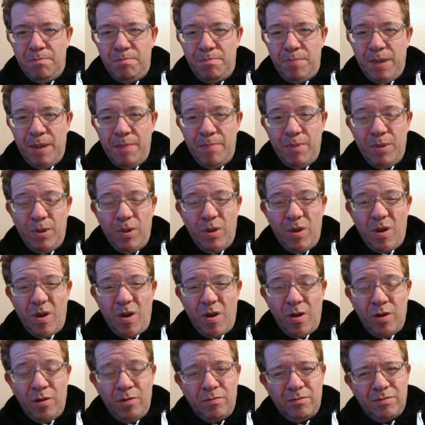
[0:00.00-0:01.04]
People
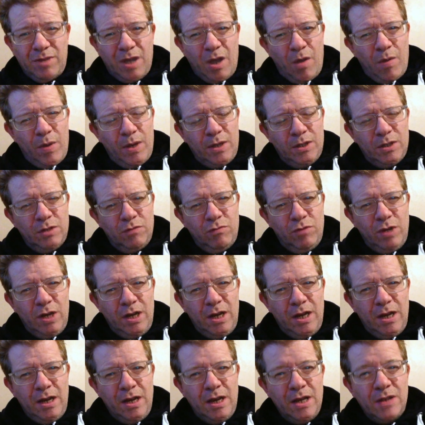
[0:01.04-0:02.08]
aren't going to
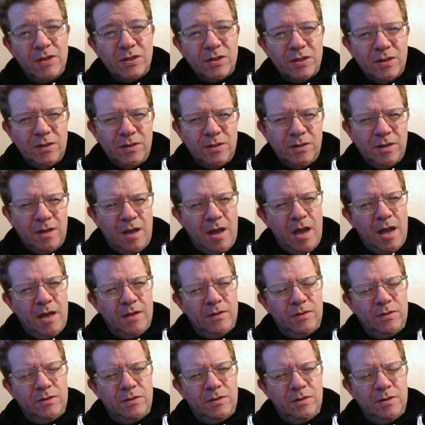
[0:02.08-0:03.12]
really listen to
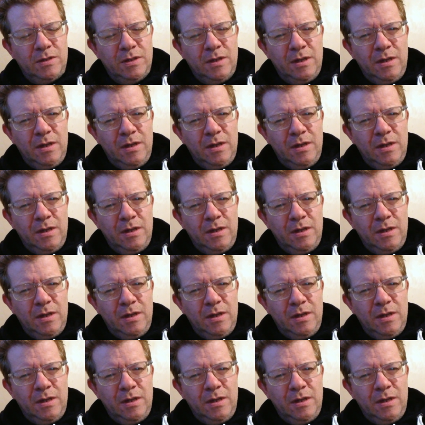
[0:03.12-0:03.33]
us